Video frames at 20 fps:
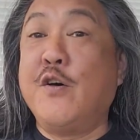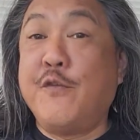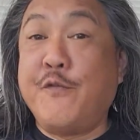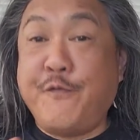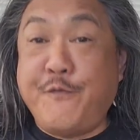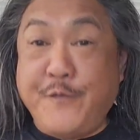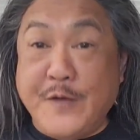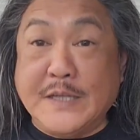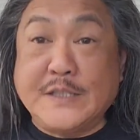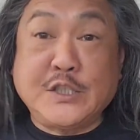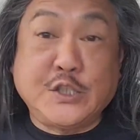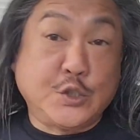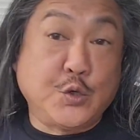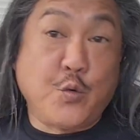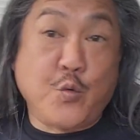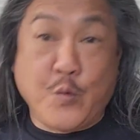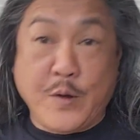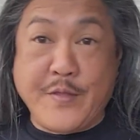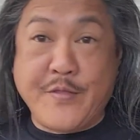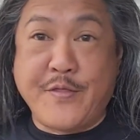fits
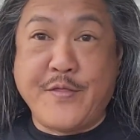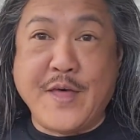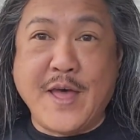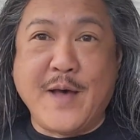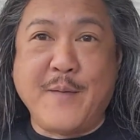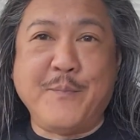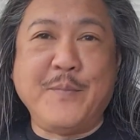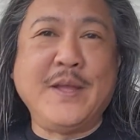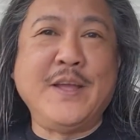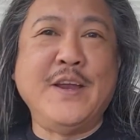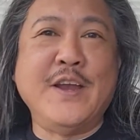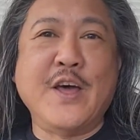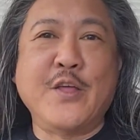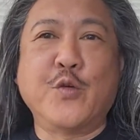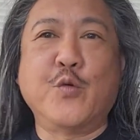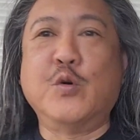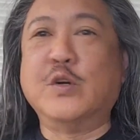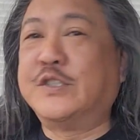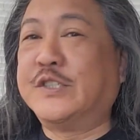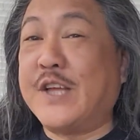with them. In other
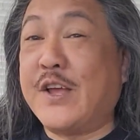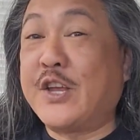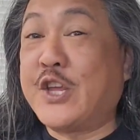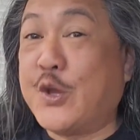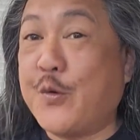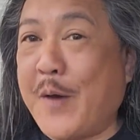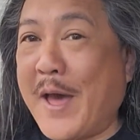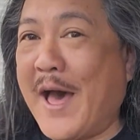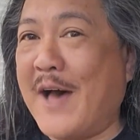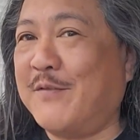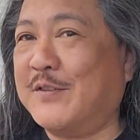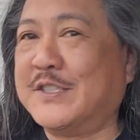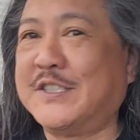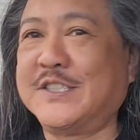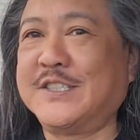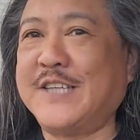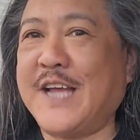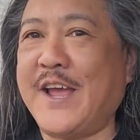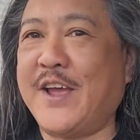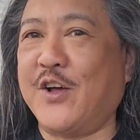words, you have a
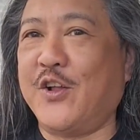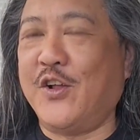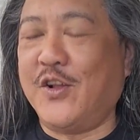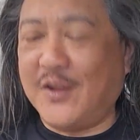sale.